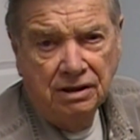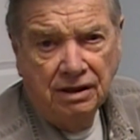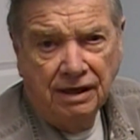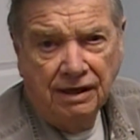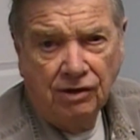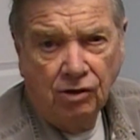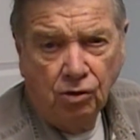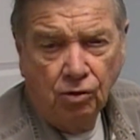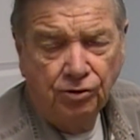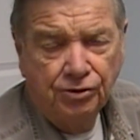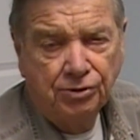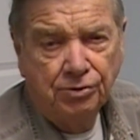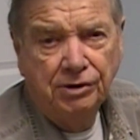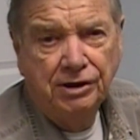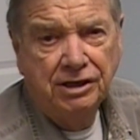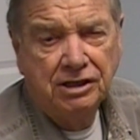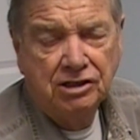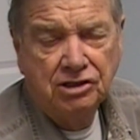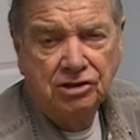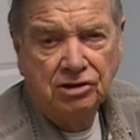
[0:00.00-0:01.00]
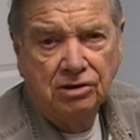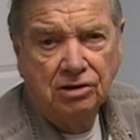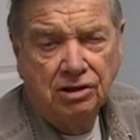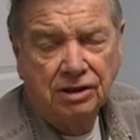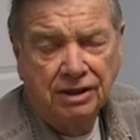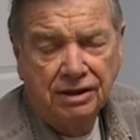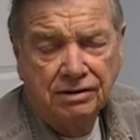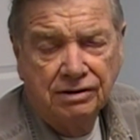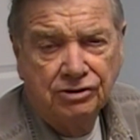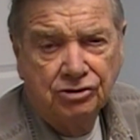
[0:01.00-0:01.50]
and hold the green until
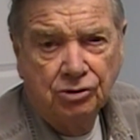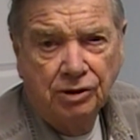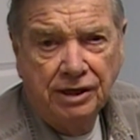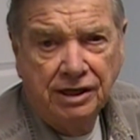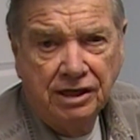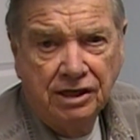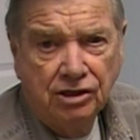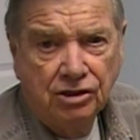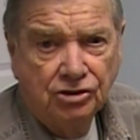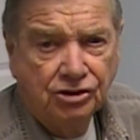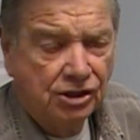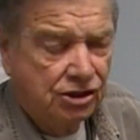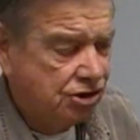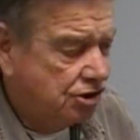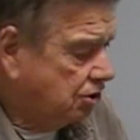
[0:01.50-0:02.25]
the train enters it.